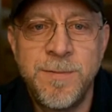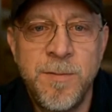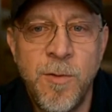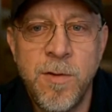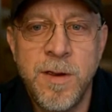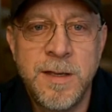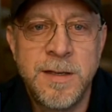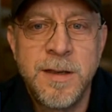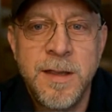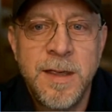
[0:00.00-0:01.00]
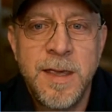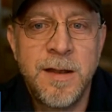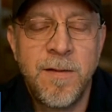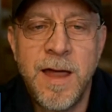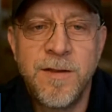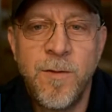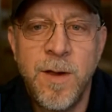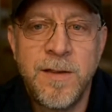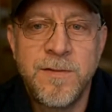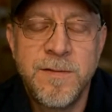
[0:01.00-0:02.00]
Morgan in a lot of
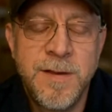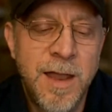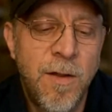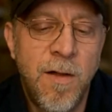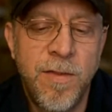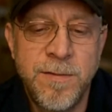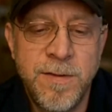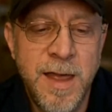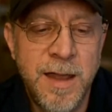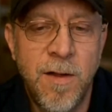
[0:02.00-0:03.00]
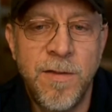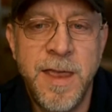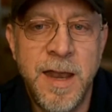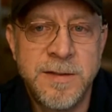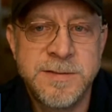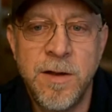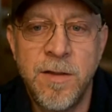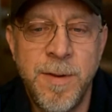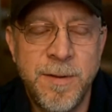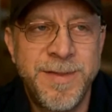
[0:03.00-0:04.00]
ways. Not all the analysts, not all the
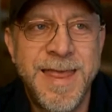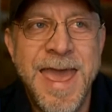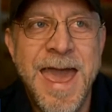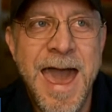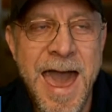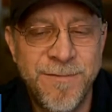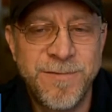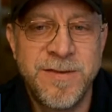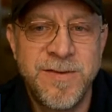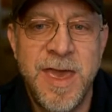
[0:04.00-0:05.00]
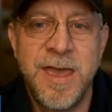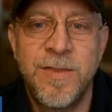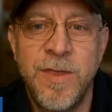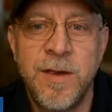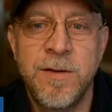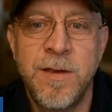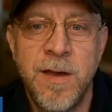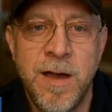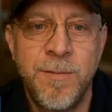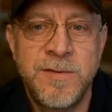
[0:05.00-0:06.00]
bank, but they have to take their
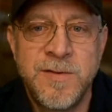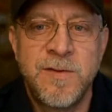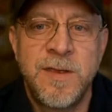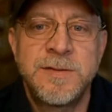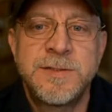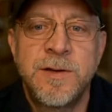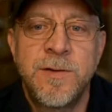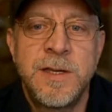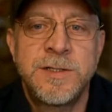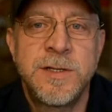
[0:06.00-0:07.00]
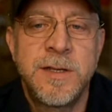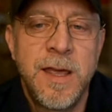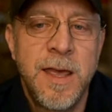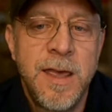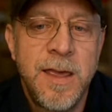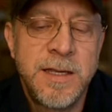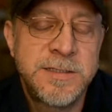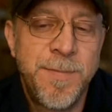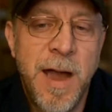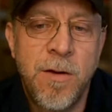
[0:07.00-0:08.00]
comments into consideration. It's a
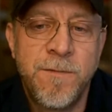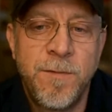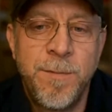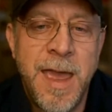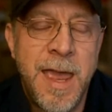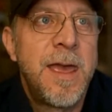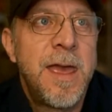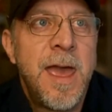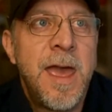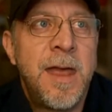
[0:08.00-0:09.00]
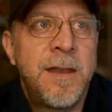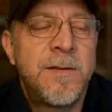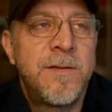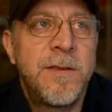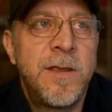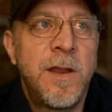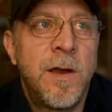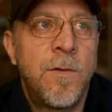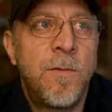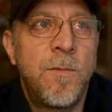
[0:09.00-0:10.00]
powerful bank. And, you
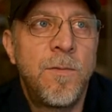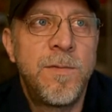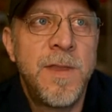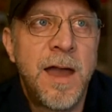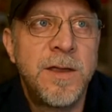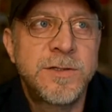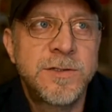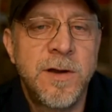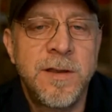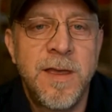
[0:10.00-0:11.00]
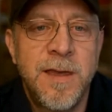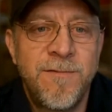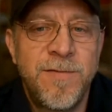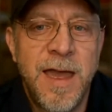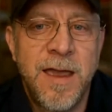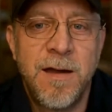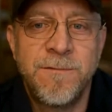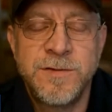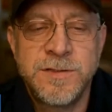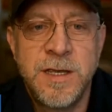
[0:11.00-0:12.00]
know, now you're starting to have that
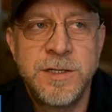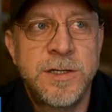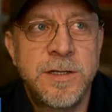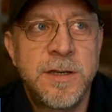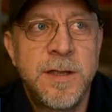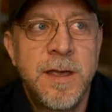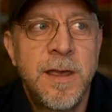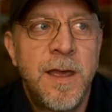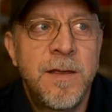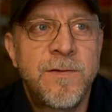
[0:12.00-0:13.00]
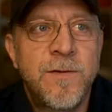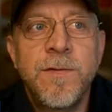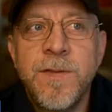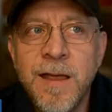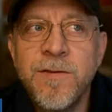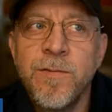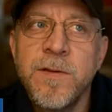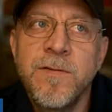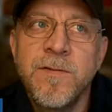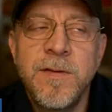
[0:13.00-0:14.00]
conversation. And so that's
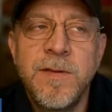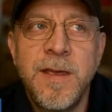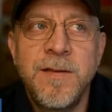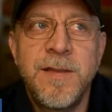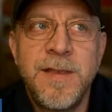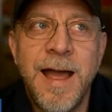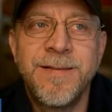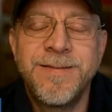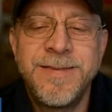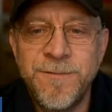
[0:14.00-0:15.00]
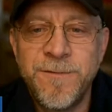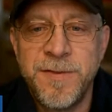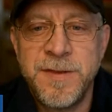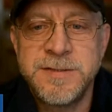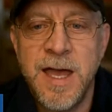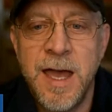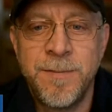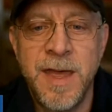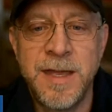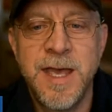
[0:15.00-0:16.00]
what's not different this time.
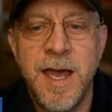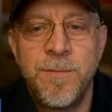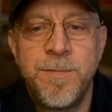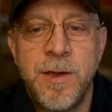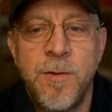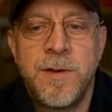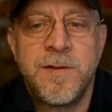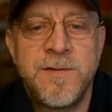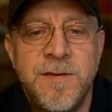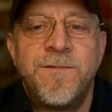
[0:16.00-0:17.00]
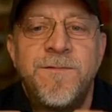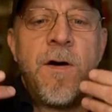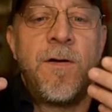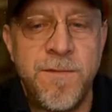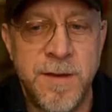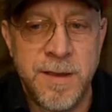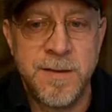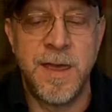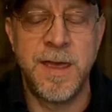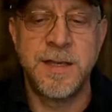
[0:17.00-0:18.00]
That's how Bitcoin is evolving.
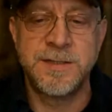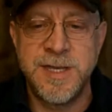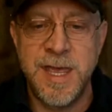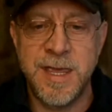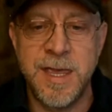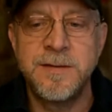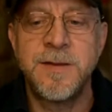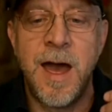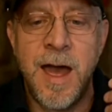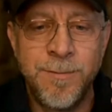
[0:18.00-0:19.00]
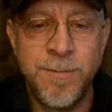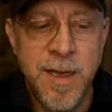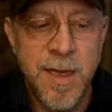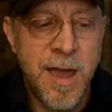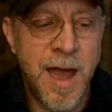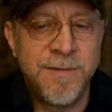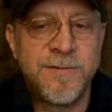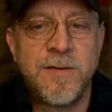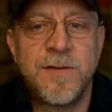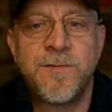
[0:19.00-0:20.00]
Like, it's taking time. I
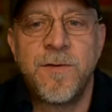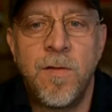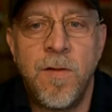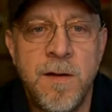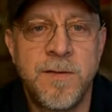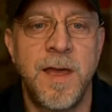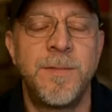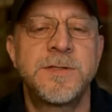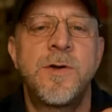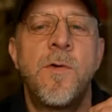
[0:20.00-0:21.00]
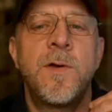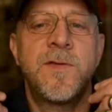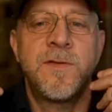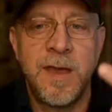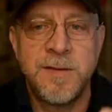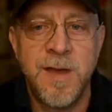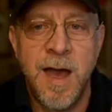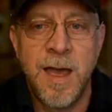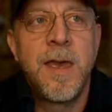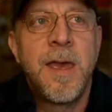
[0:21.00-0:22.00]
said this for a long time. It's going to take
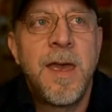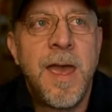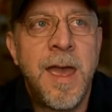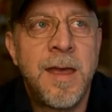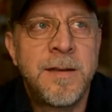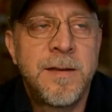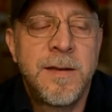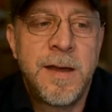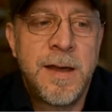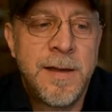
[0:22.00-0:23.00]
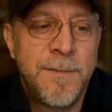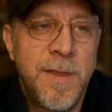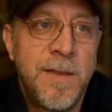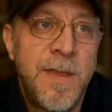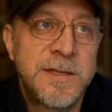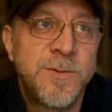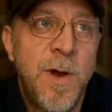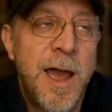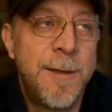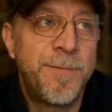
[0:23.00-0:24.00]
time. And that's
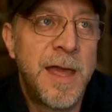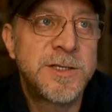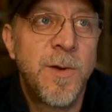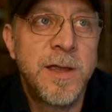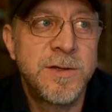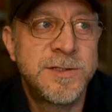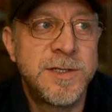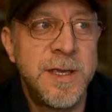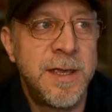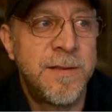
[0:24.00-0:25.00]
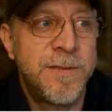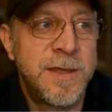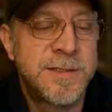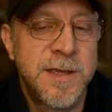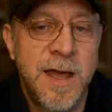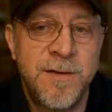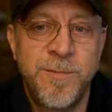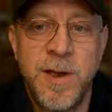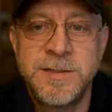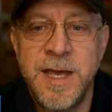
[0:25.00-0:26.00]
why you're seeing this kind of
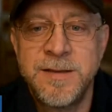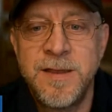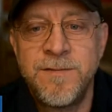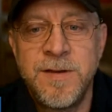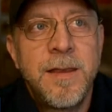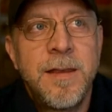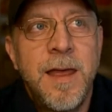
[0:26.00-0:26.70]
price activity.